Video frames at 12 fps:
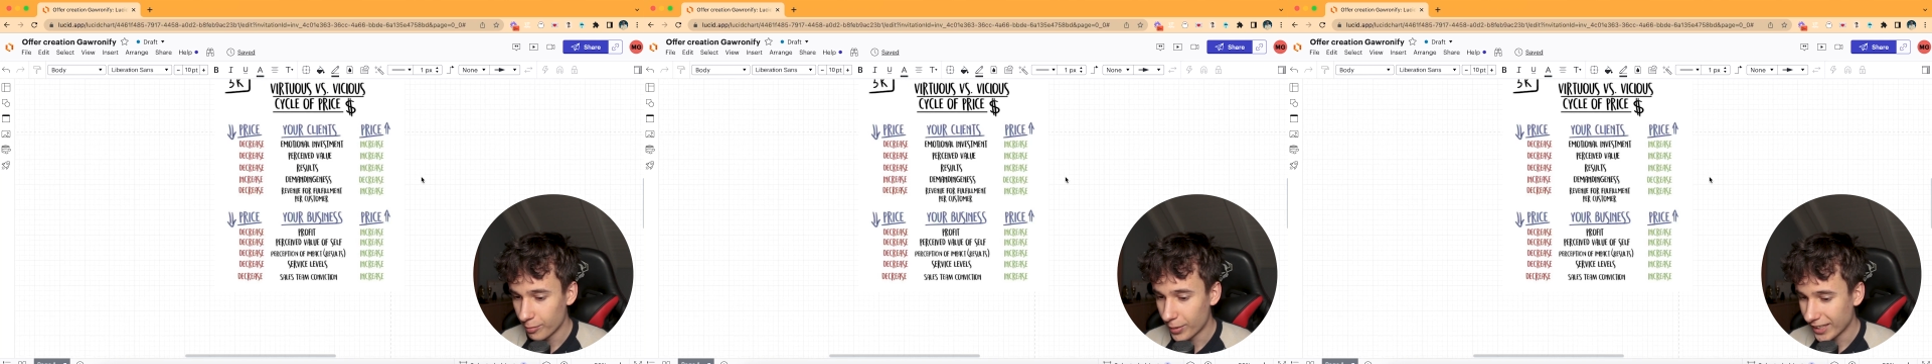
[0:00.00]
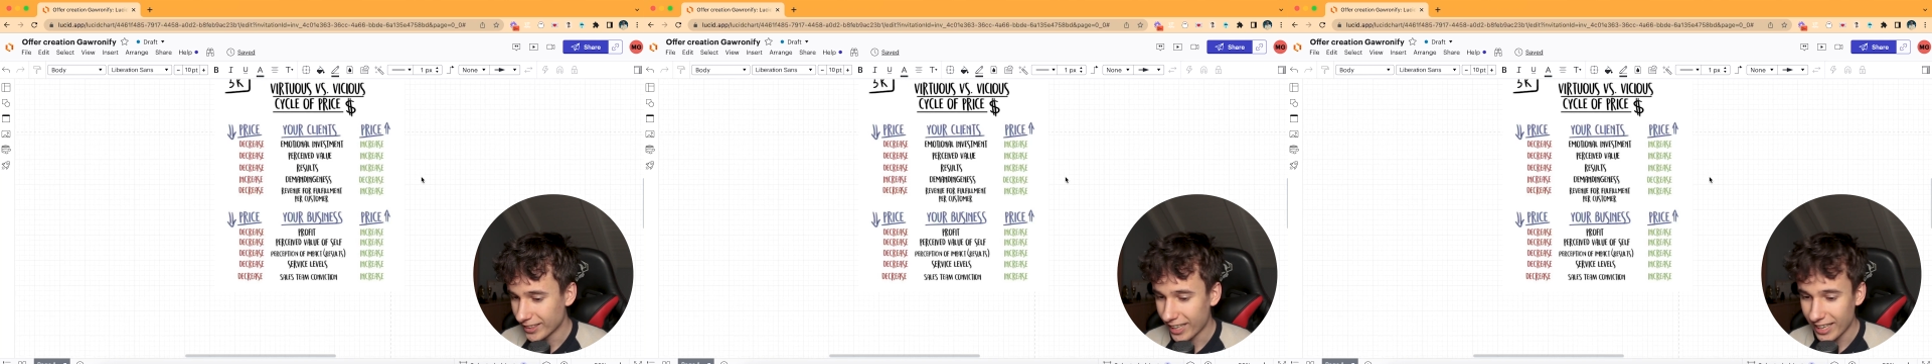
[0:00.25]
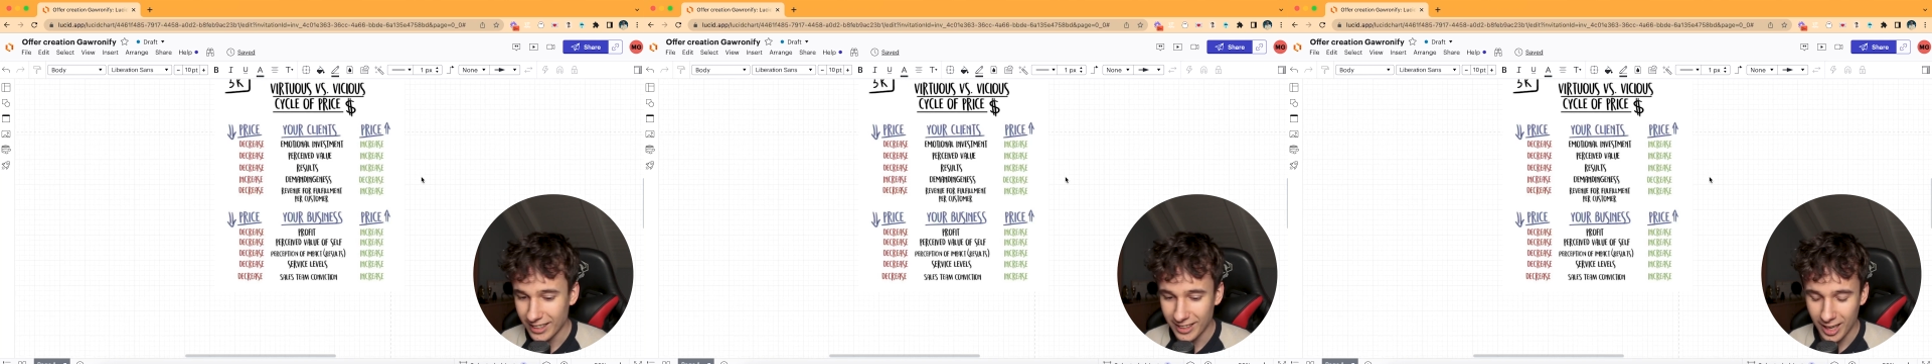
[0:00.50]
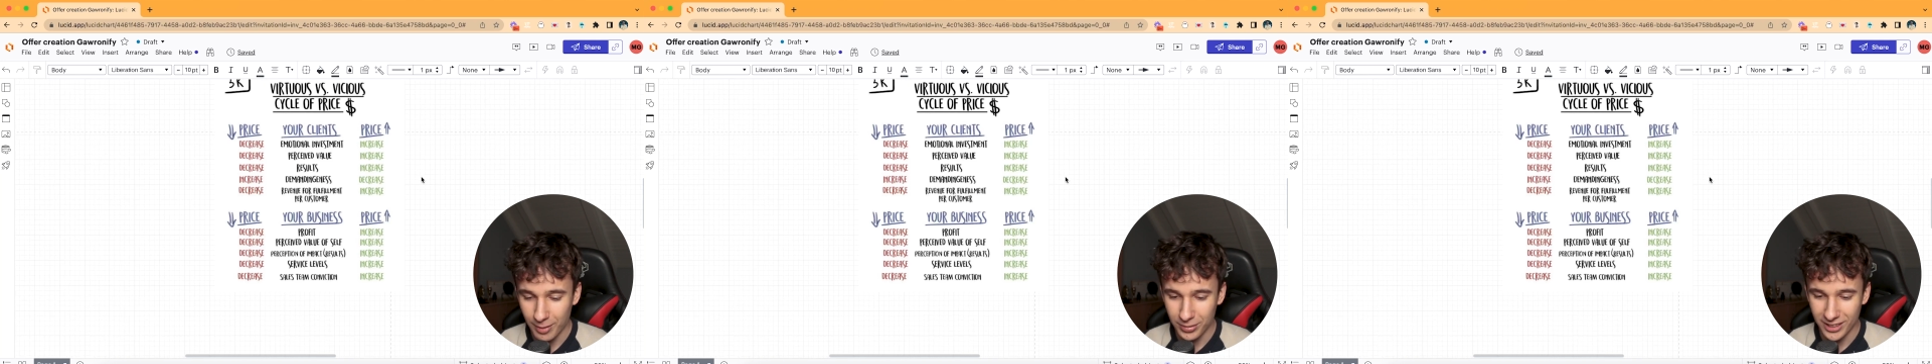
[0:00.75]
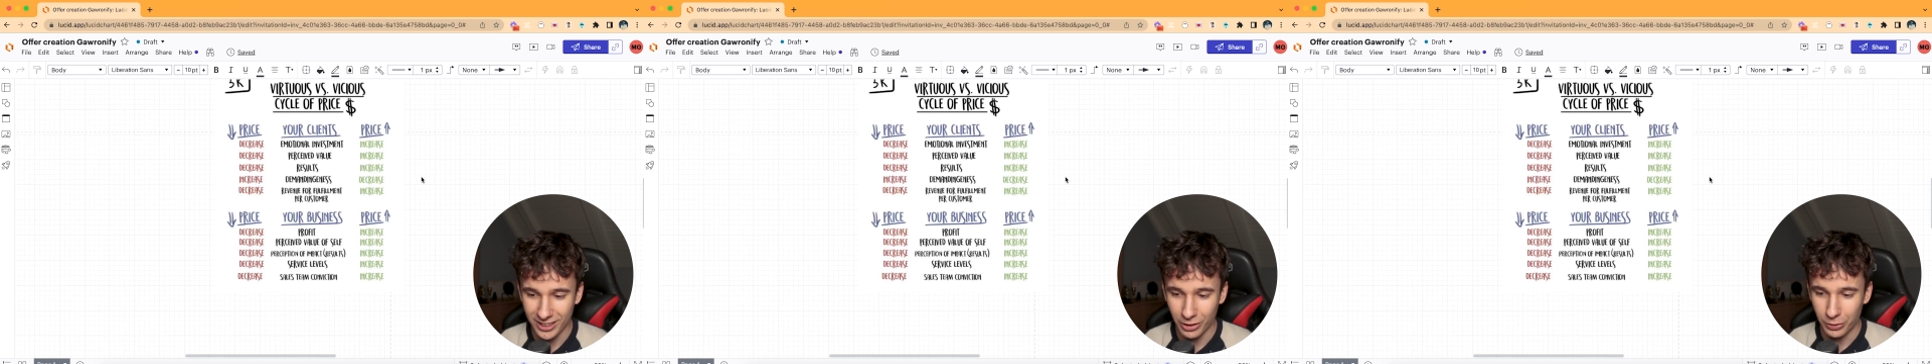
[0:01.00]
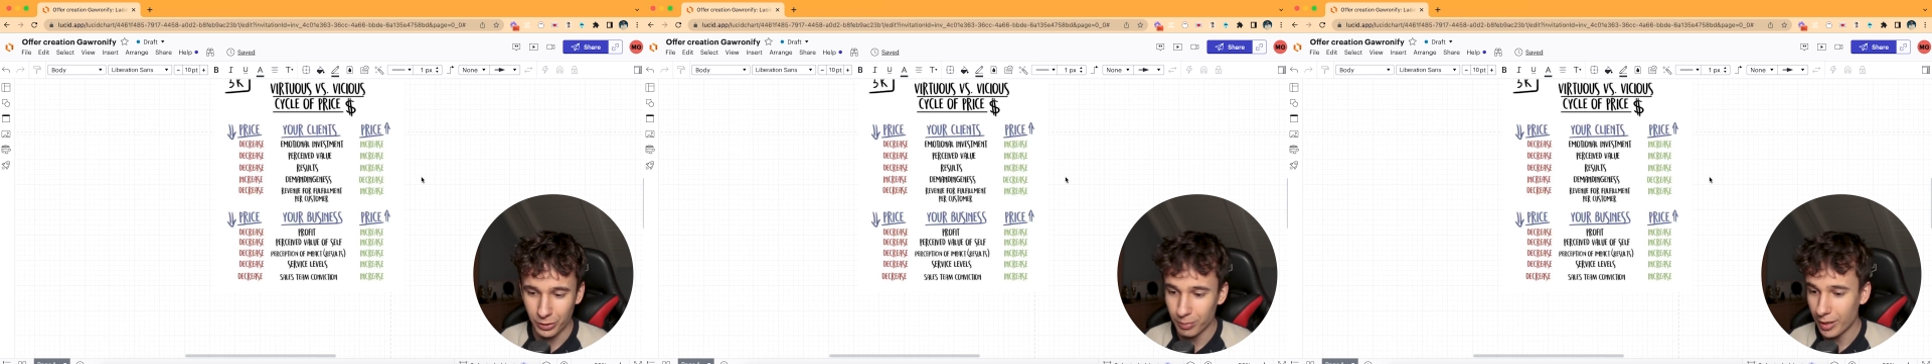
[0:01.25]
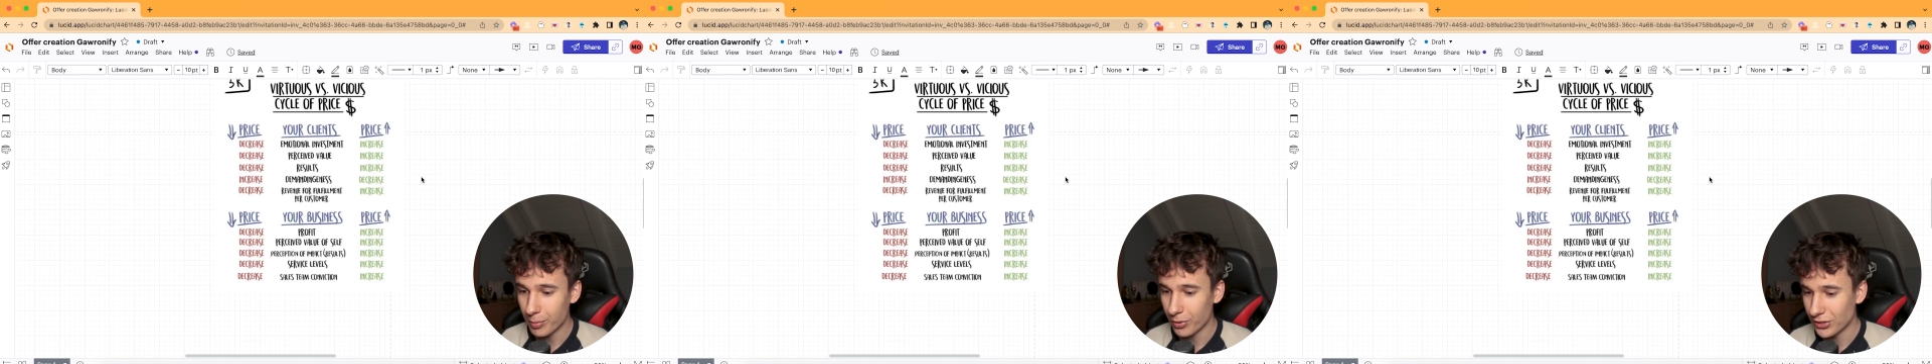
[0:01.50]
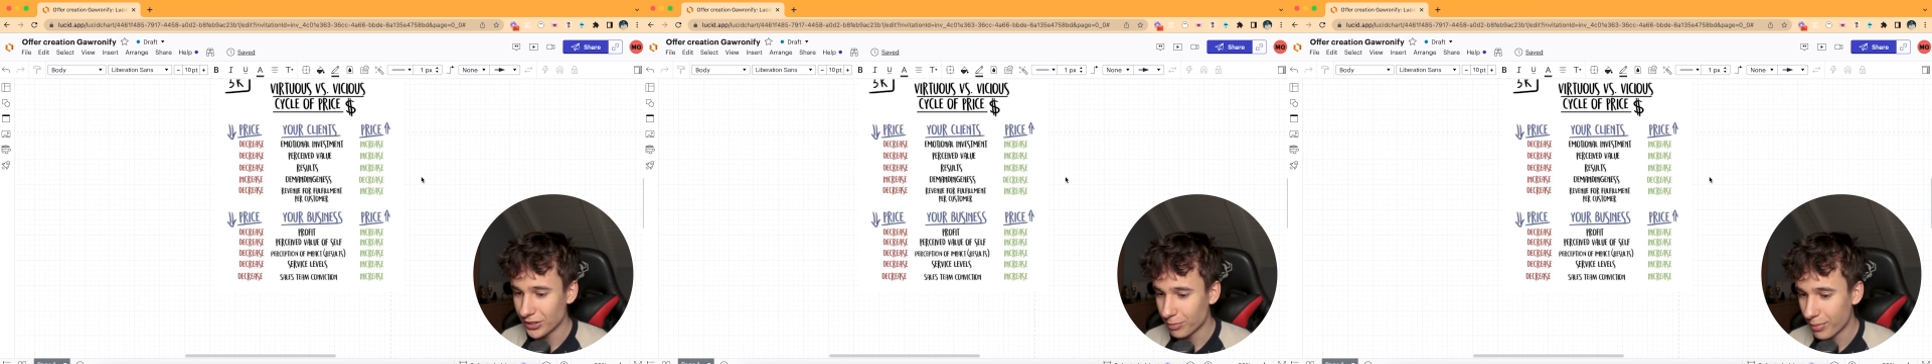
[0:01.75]
But I ended up going on
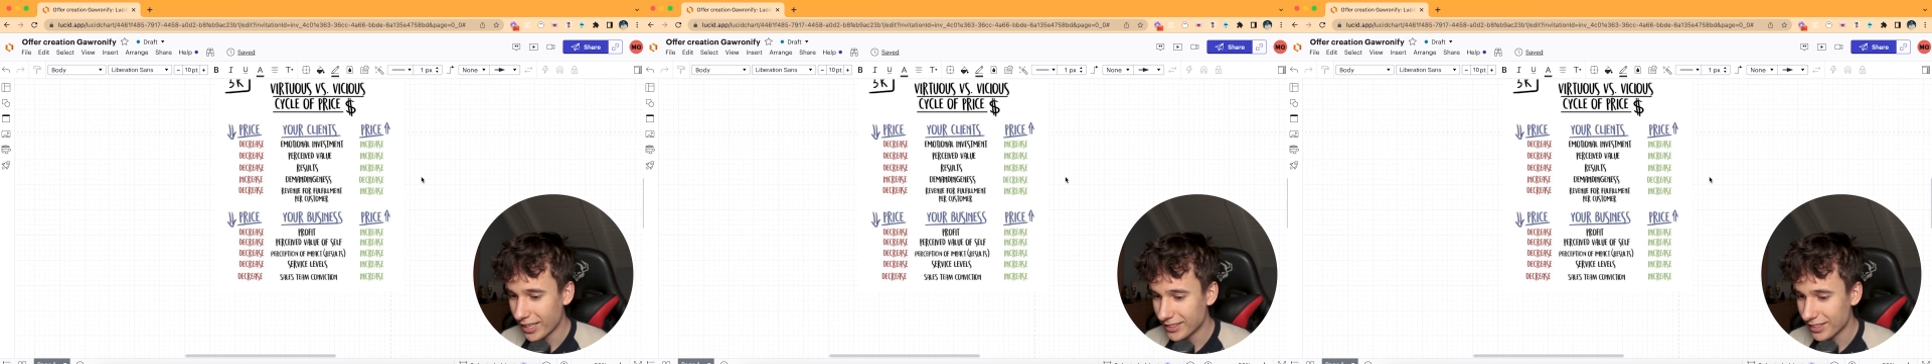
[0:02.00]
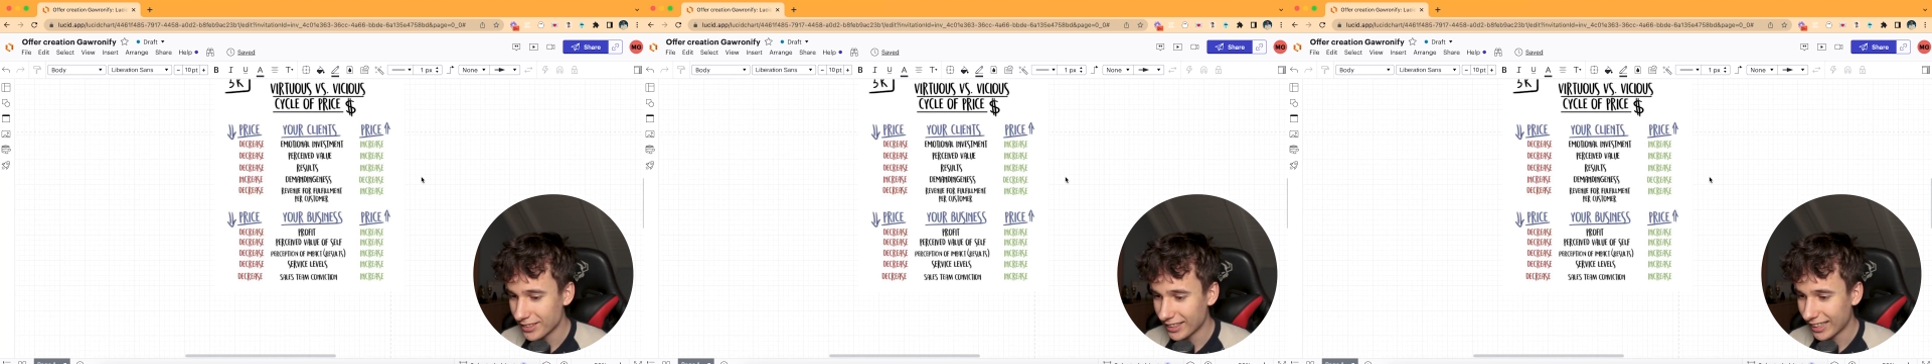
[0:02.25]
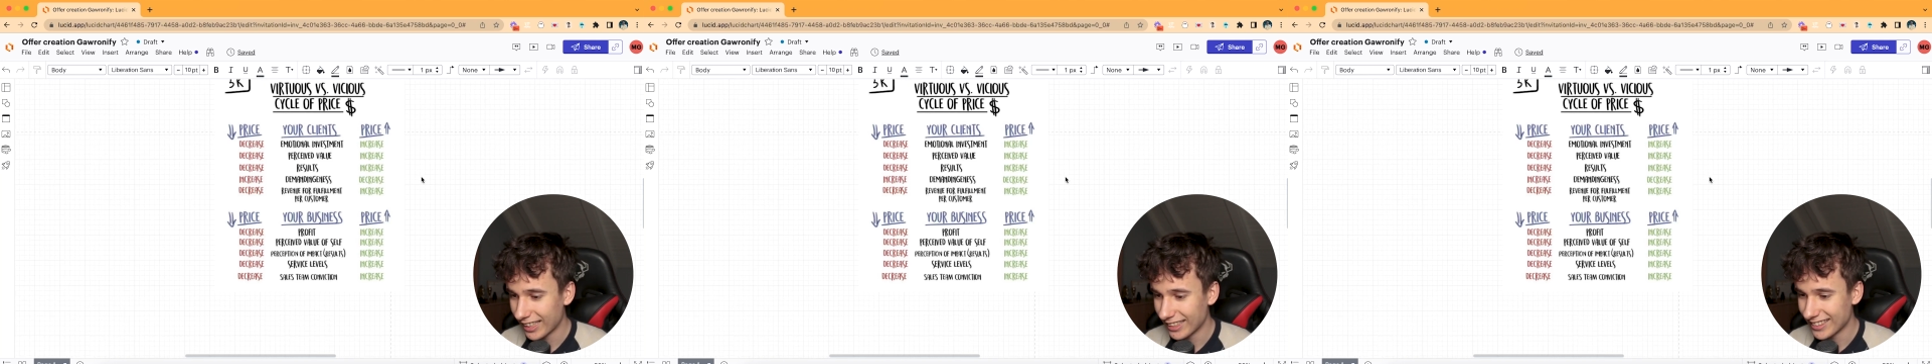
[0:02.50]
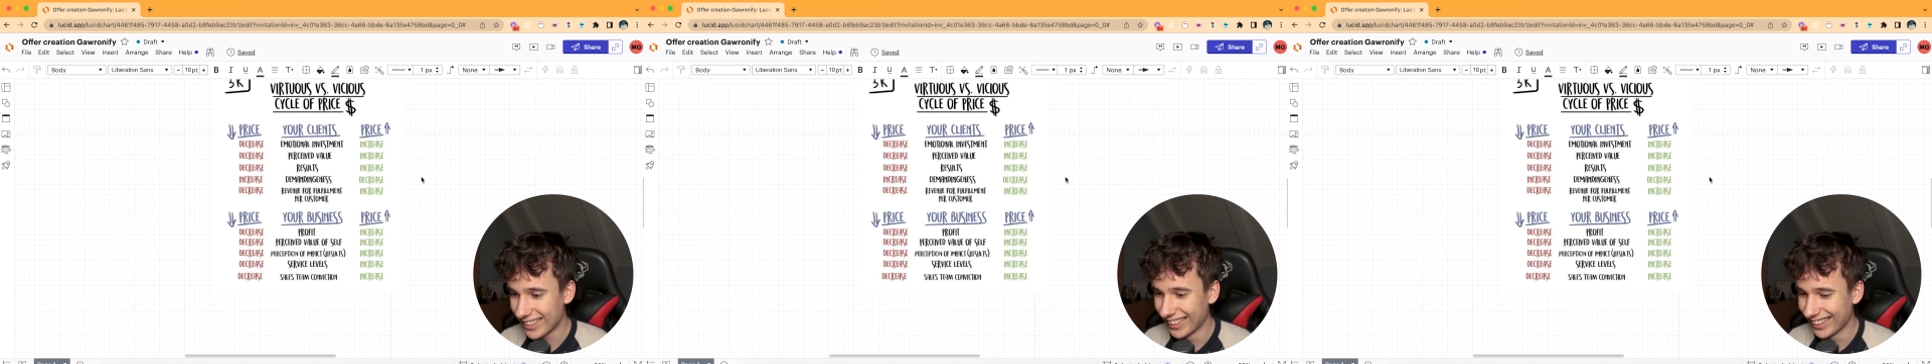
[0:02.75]
pay-per-result basis, and